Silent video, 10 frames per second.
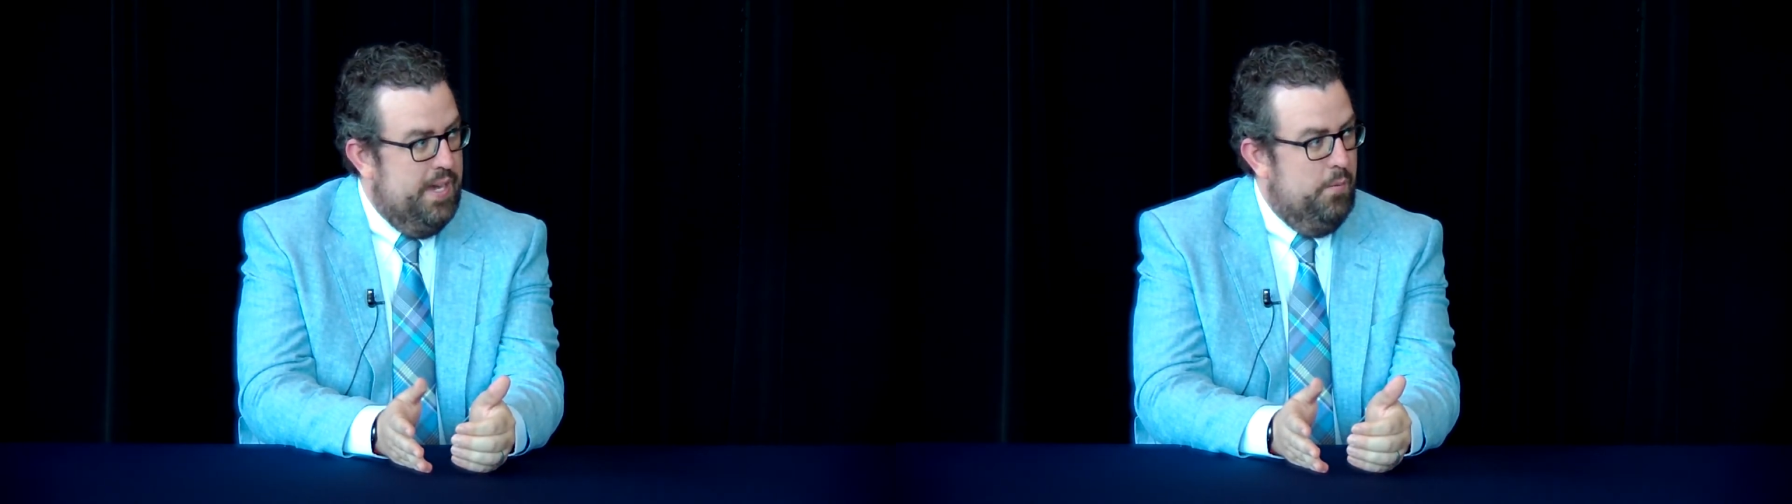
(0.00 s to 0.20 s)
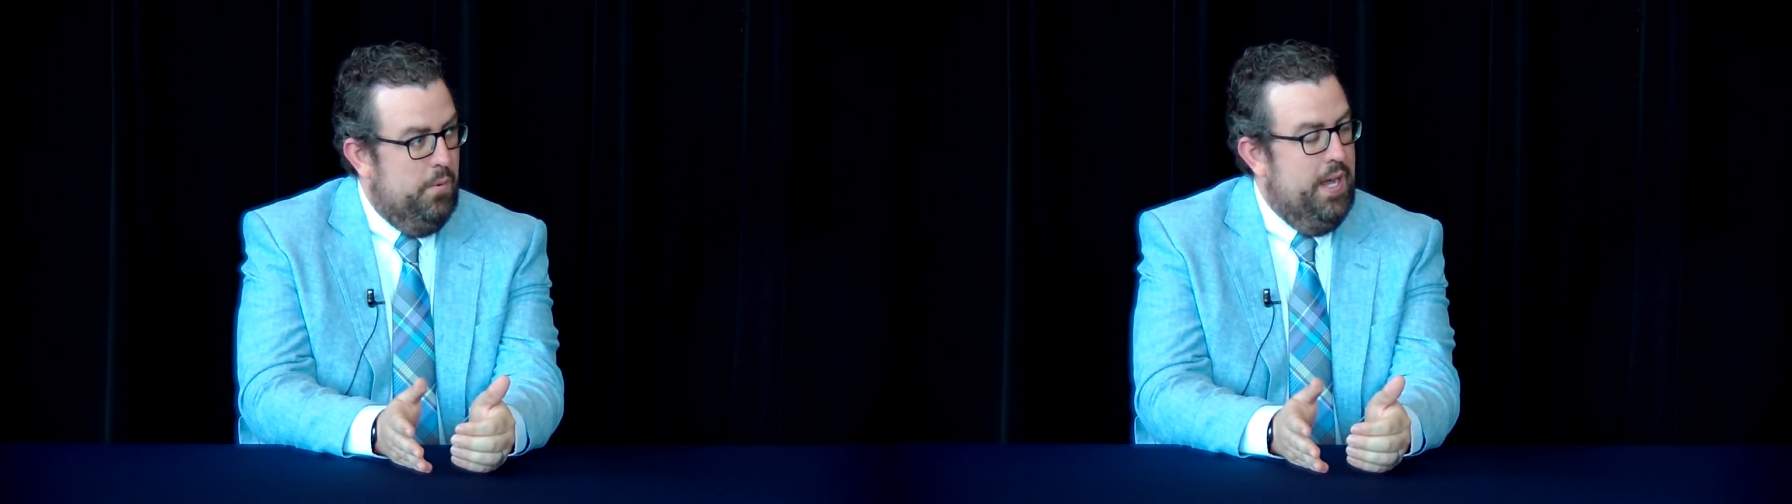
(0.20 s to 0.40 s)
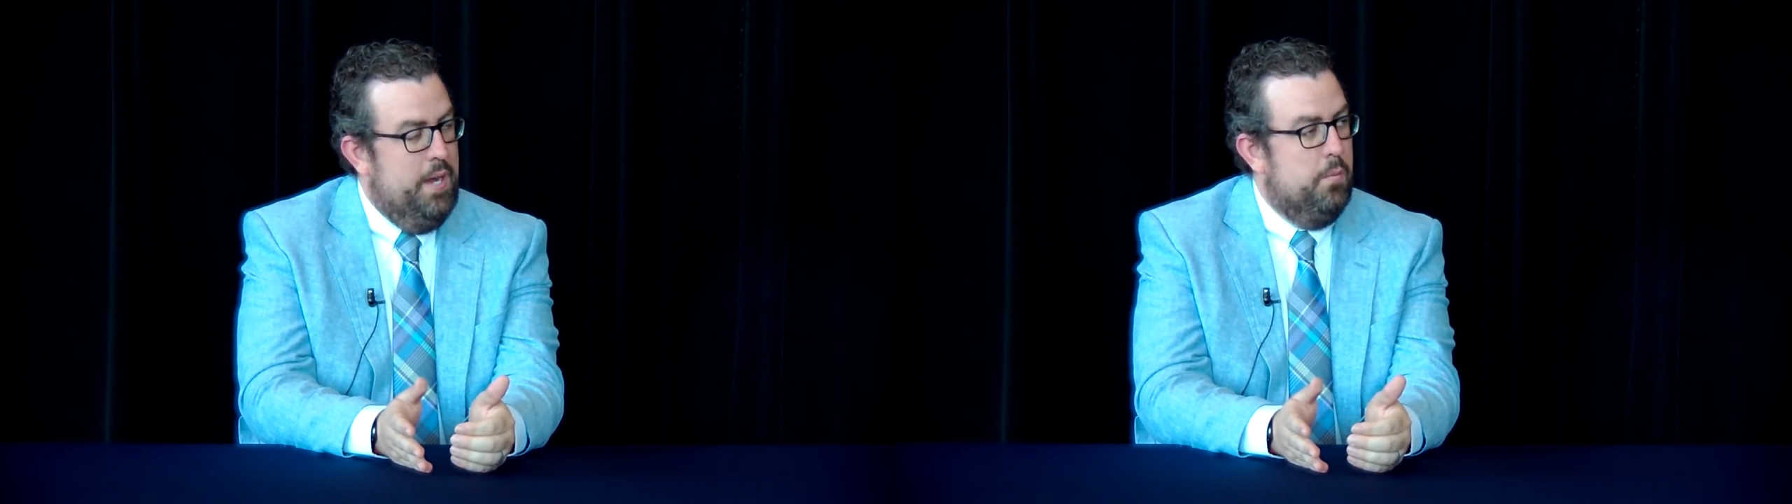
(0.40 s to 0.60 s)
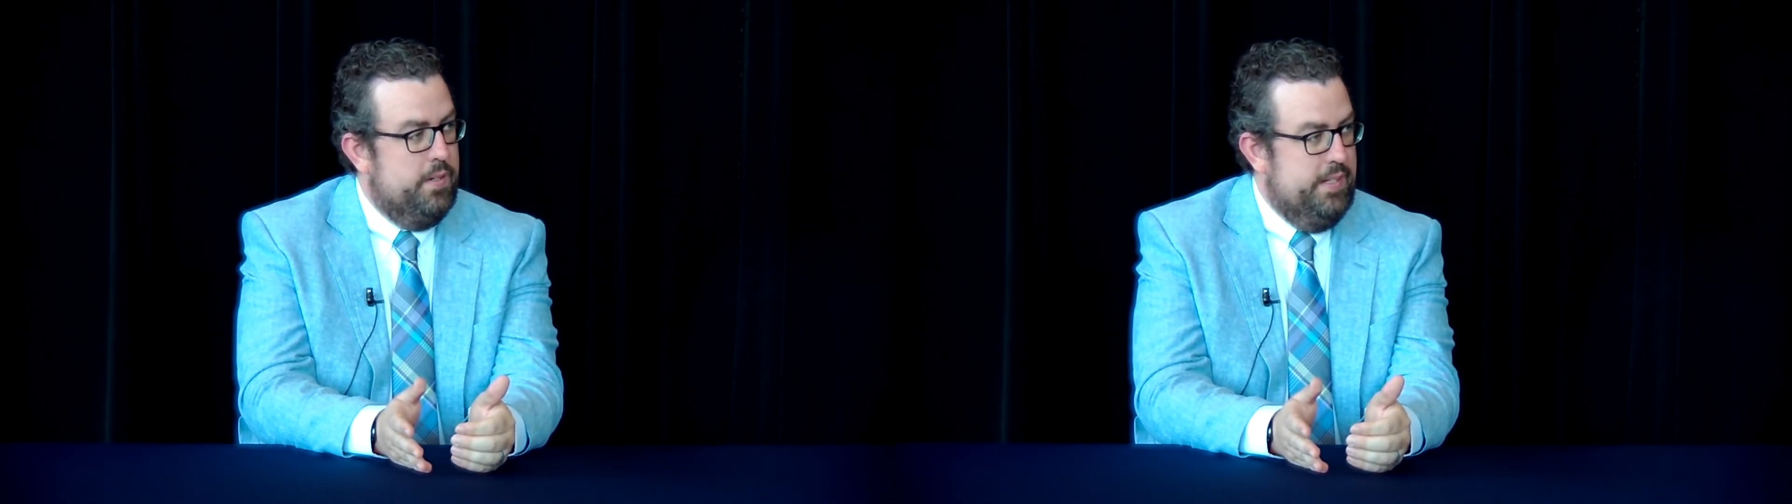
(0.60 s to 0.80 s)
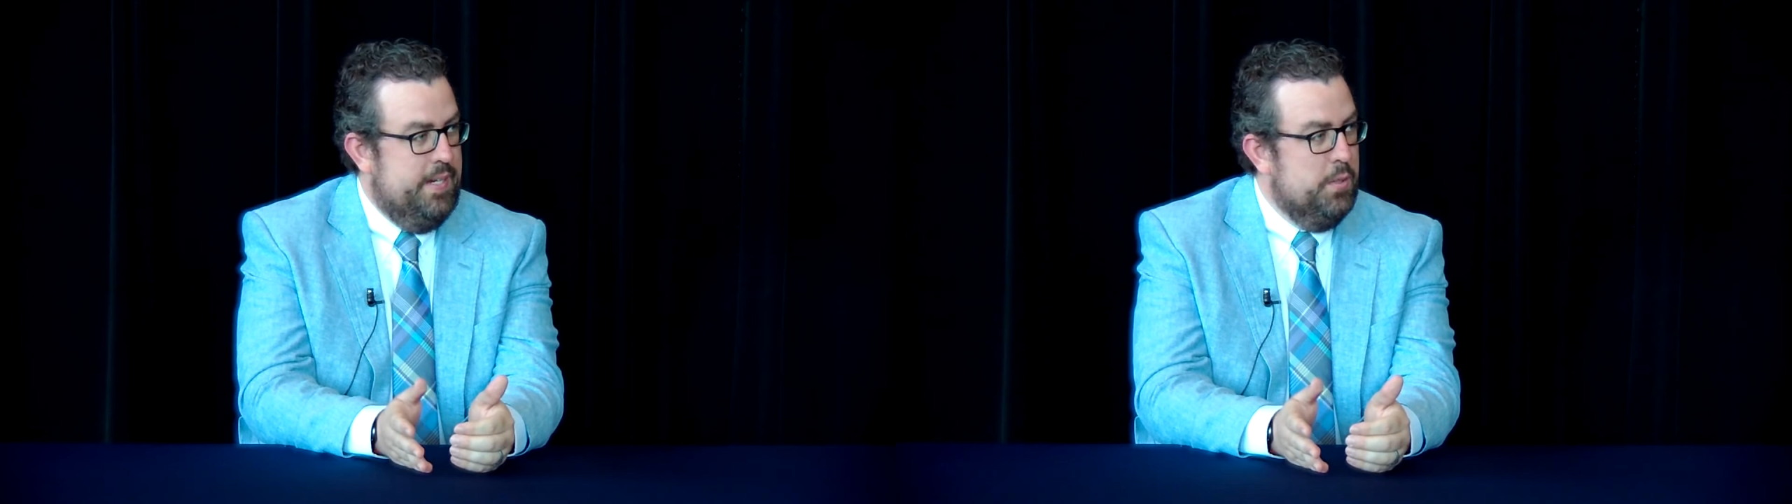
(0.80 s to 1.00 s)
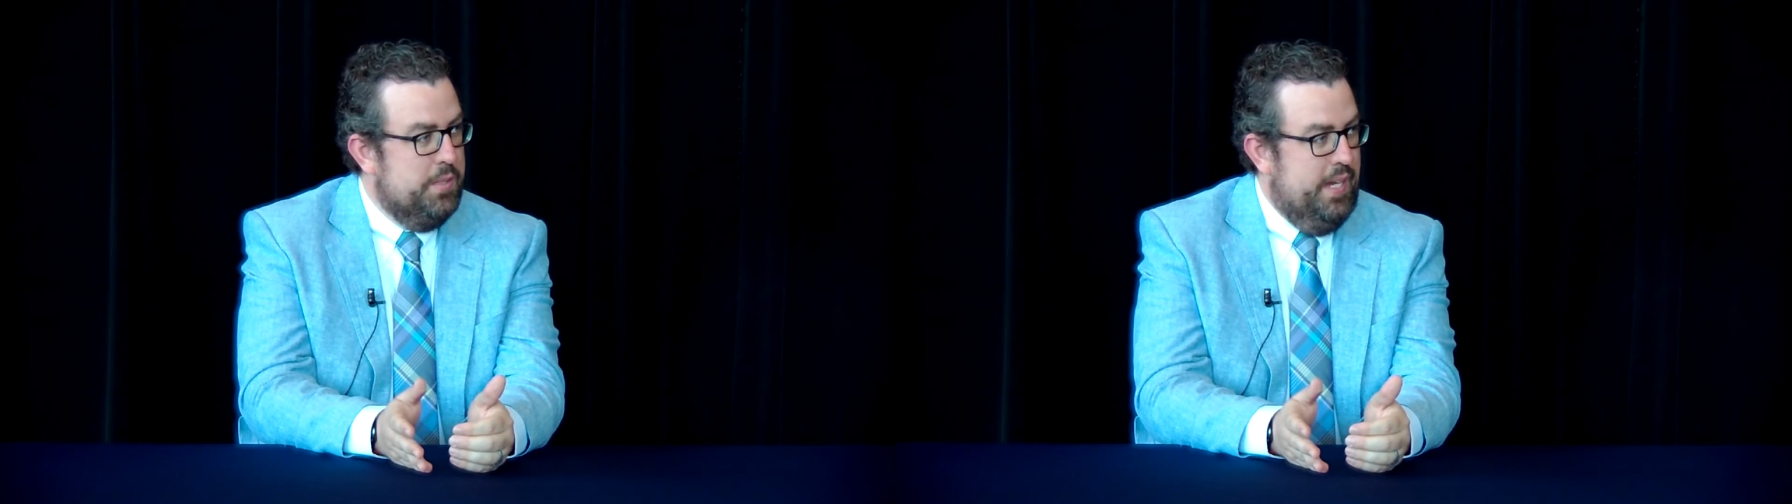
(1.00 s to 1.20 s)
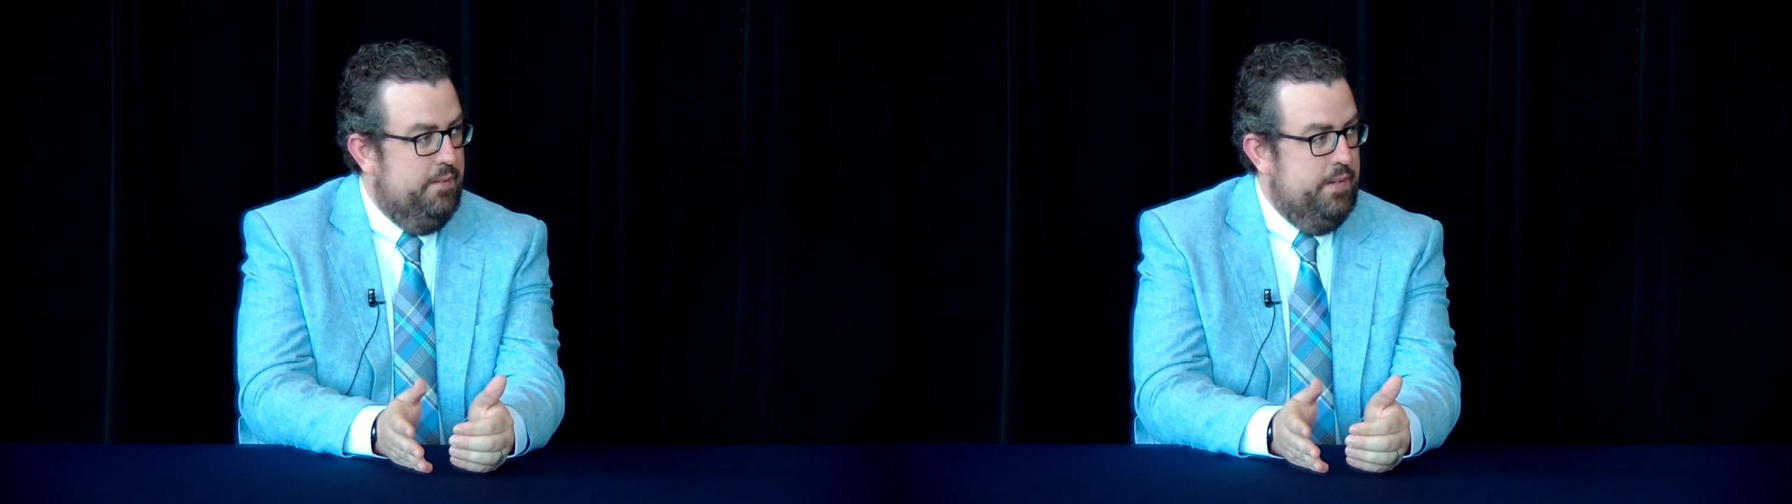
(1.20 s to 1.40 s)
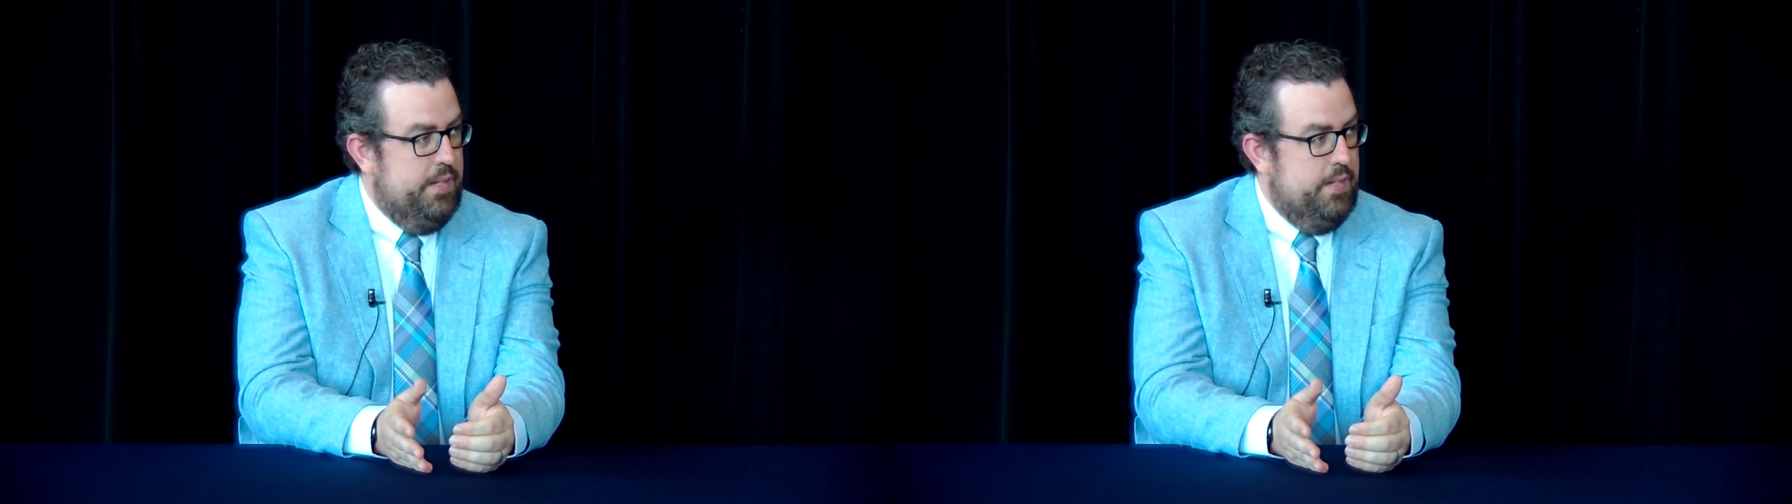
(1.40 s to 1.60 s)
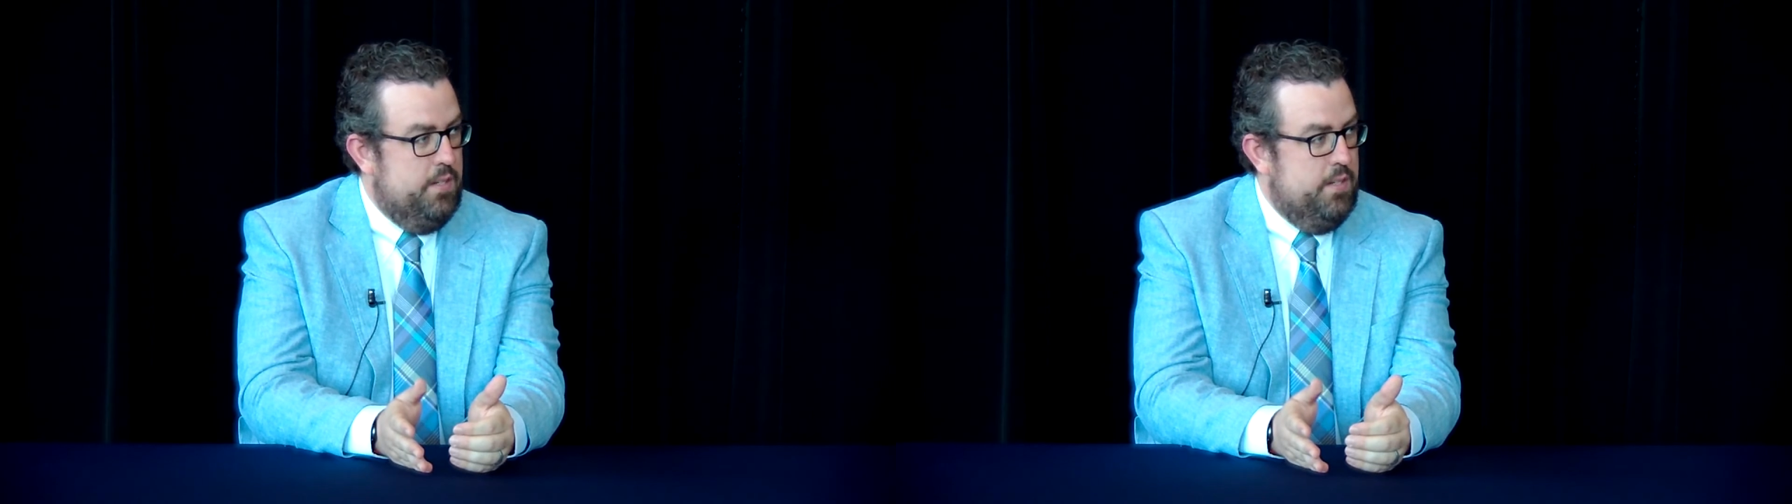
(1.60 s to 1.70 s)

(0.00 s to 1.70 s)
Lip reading: where I work in Carroll County,